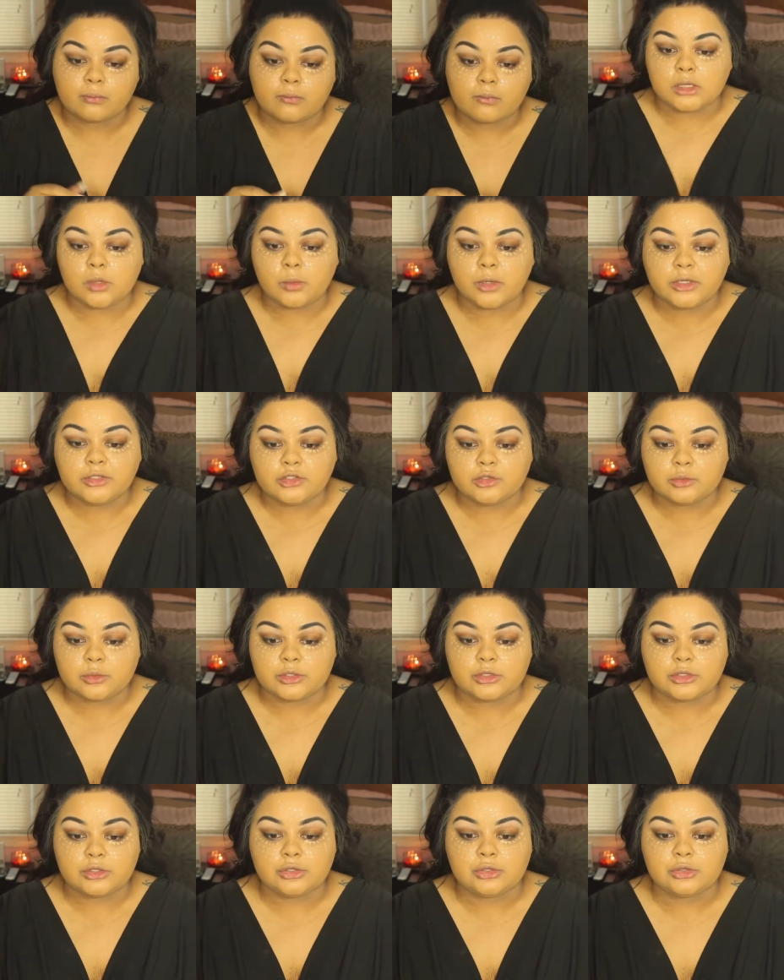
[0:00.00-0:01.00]
So what you
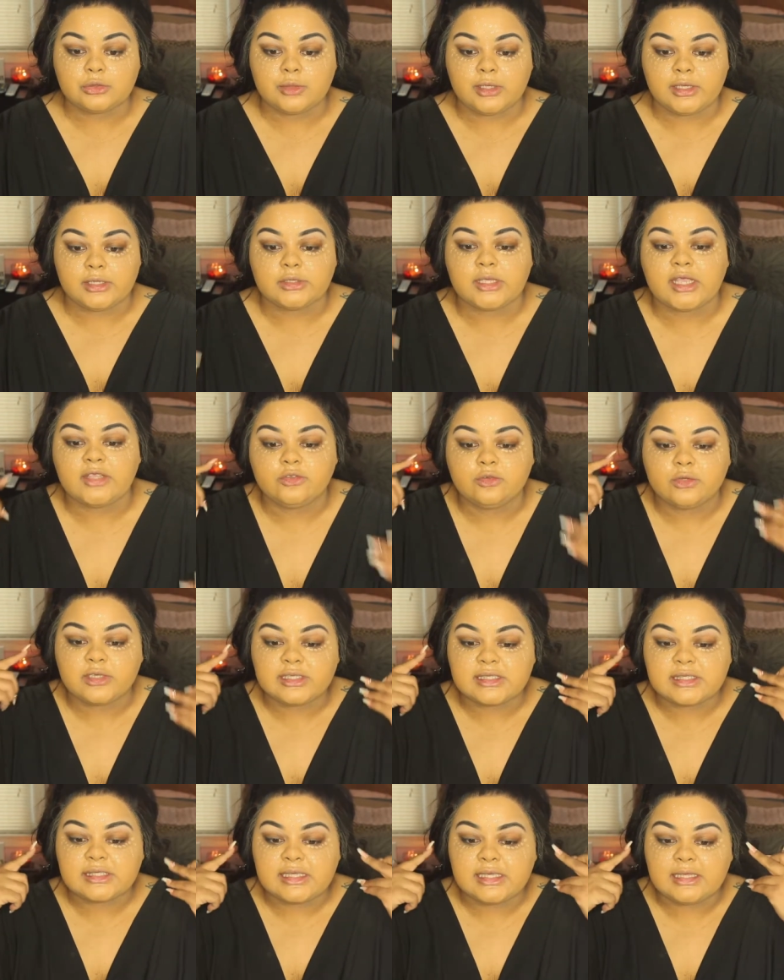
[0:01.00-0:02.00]
want to do is, as you
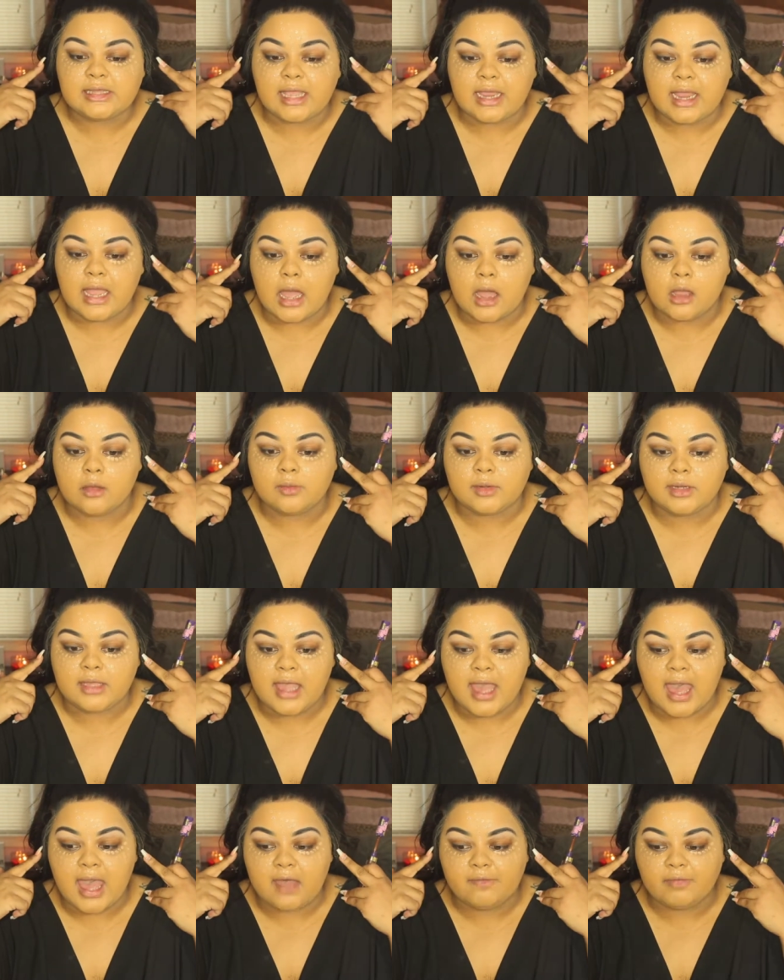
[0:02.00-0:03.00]
can see, like I already
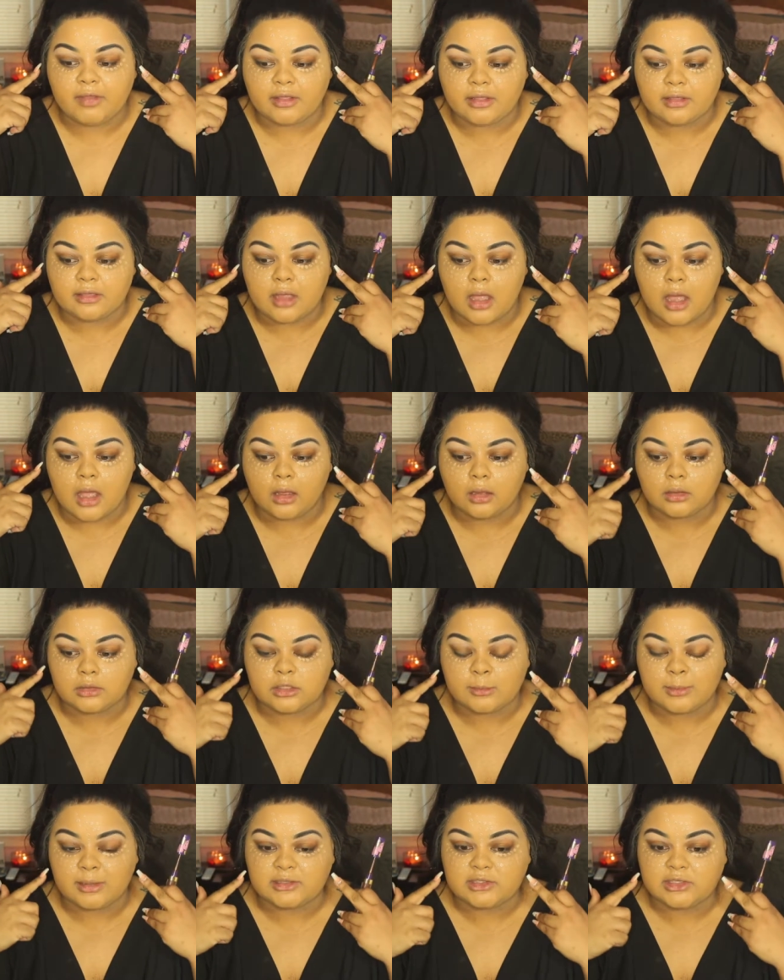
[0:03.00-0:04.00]
have like in the
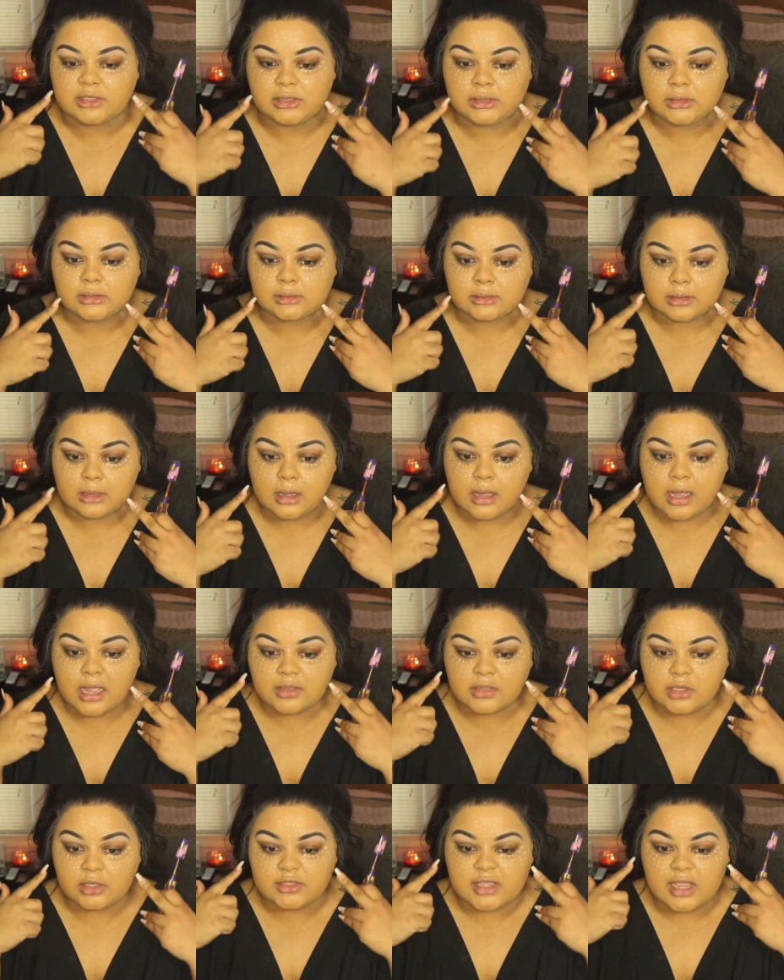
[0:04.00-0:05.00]
hollows of my cheeks,
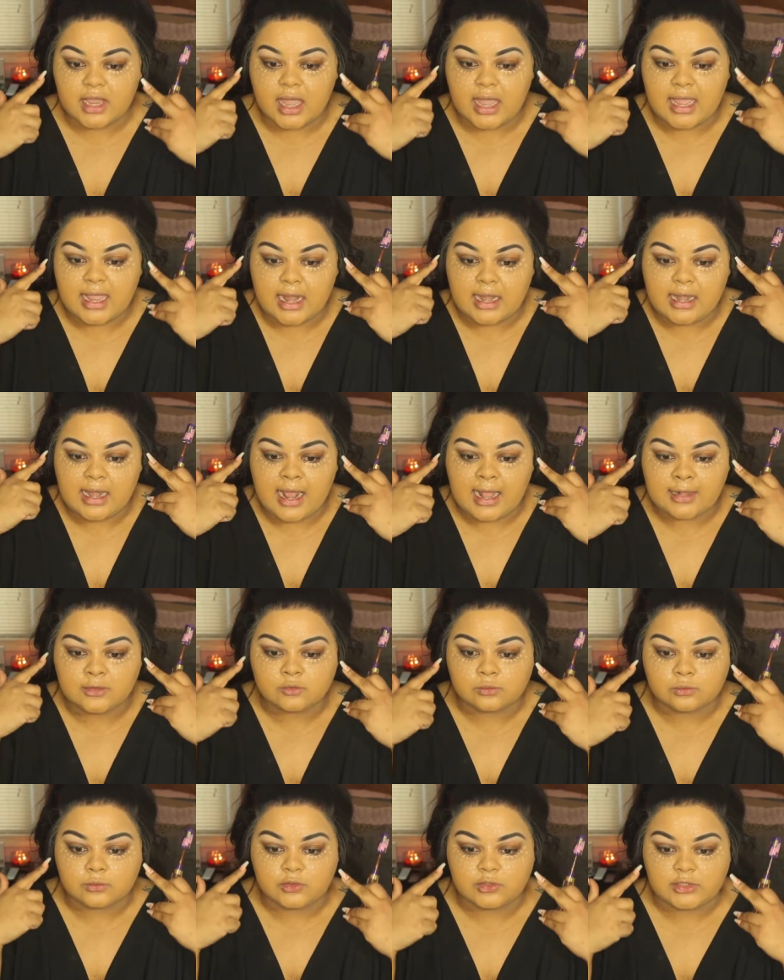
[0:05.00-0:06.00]
there's like a
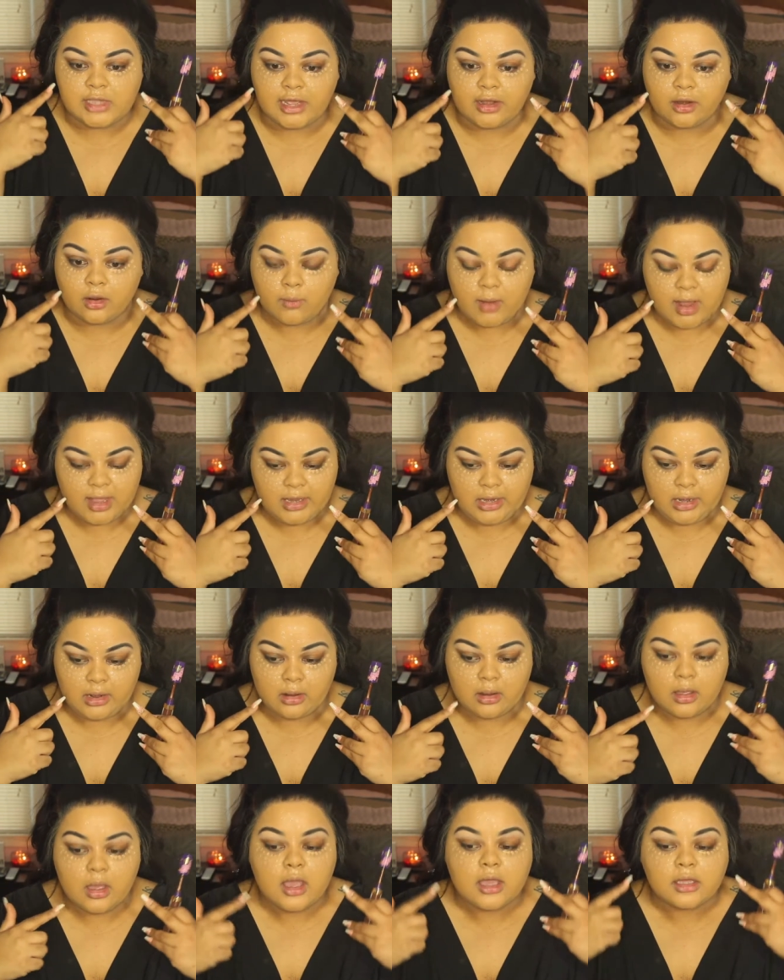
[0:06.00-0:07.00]
natural shadow right
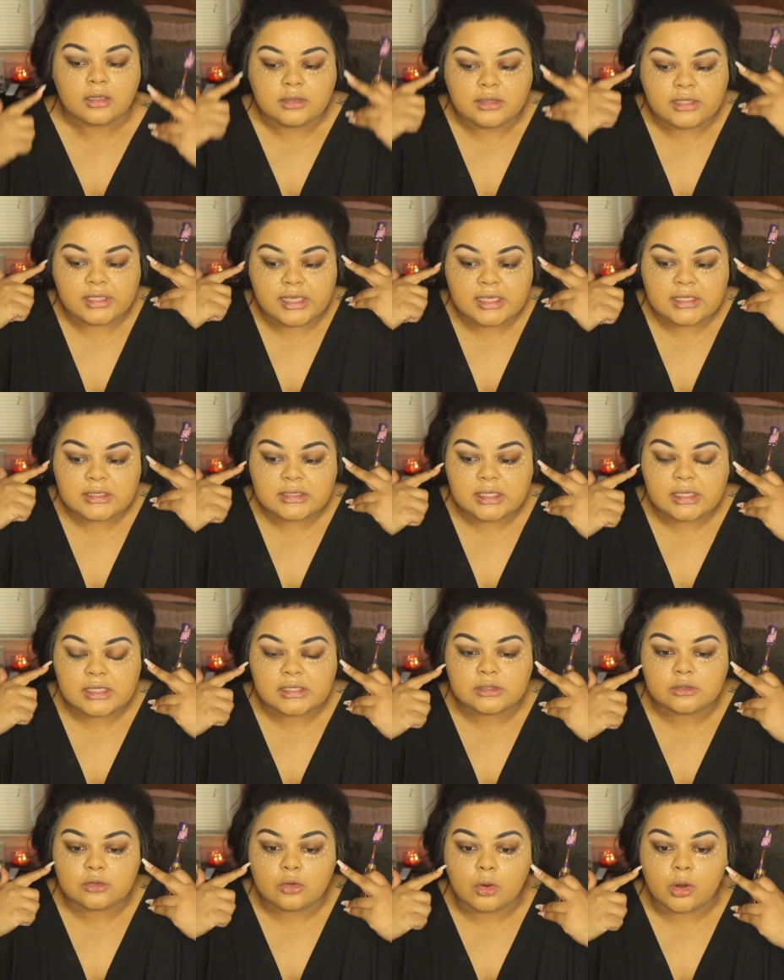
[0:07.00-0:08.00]
here. This
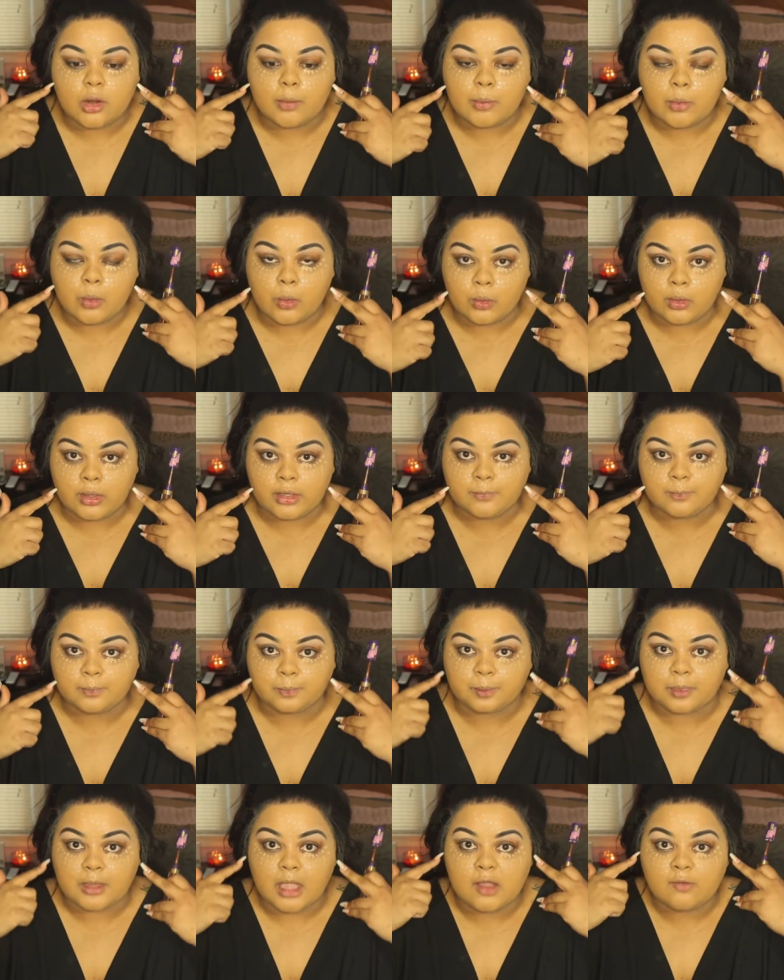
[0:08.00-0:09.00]
is your point
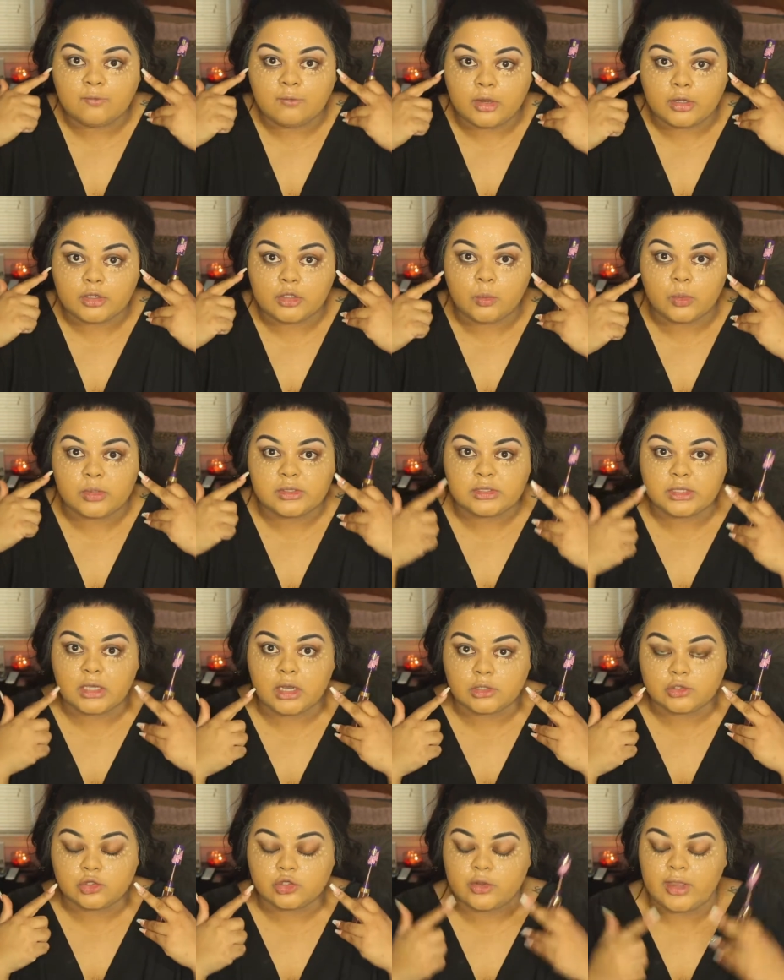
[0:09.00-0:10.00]
of where you want to
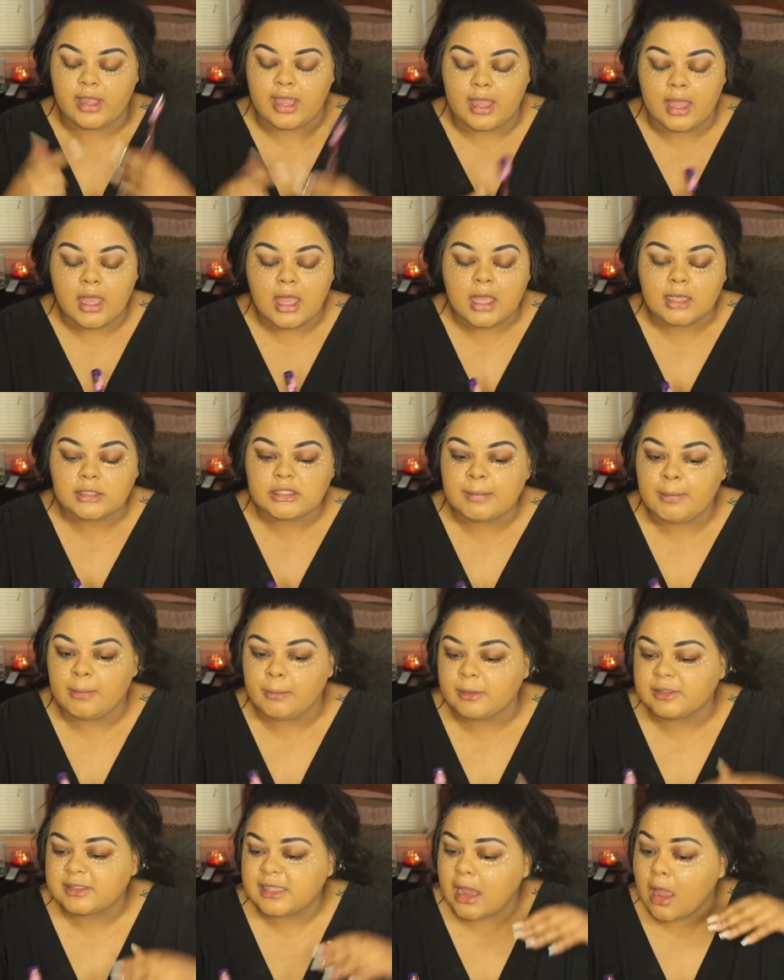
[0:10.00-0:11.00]
contour at. Some
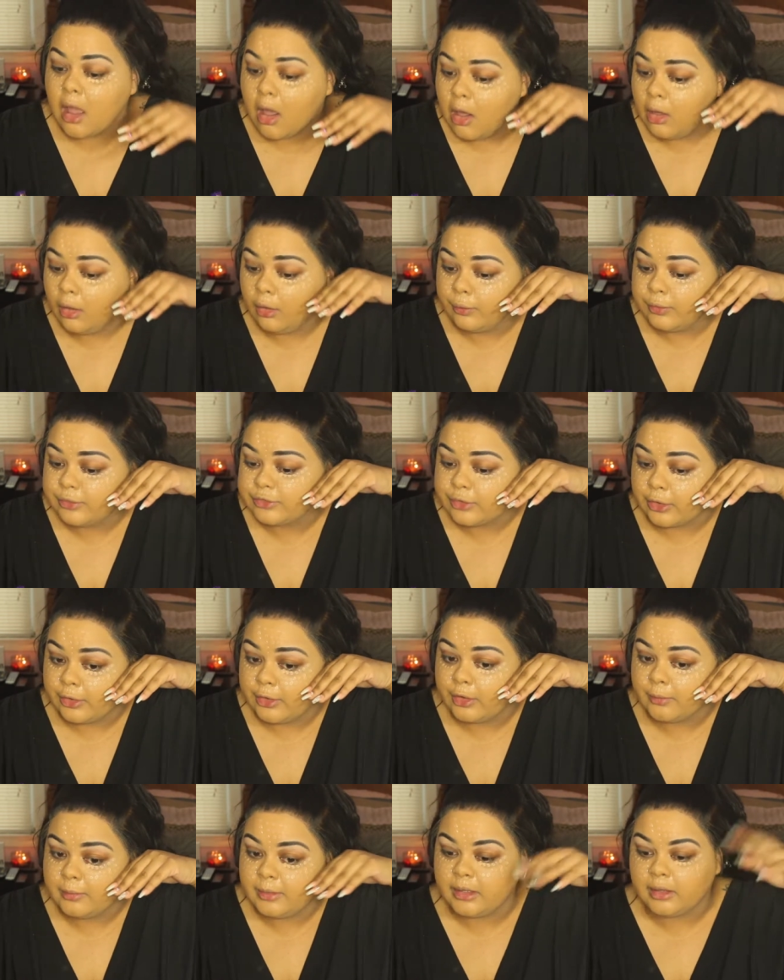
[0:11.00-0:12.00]
people say, oh,
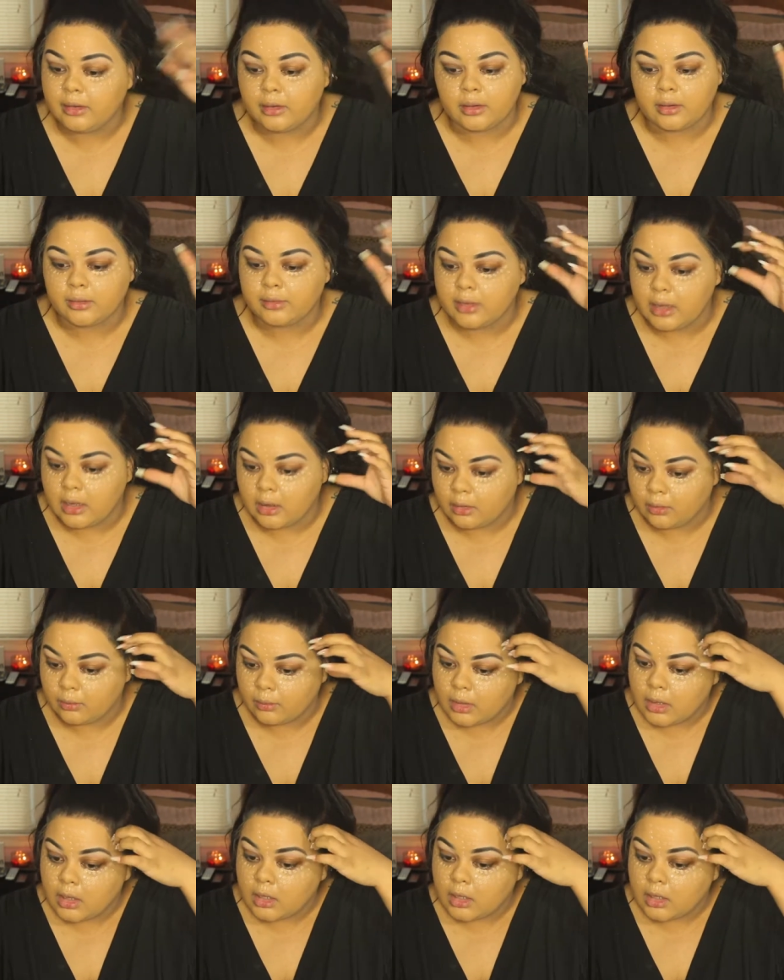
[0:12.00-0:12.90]
throw up here. No,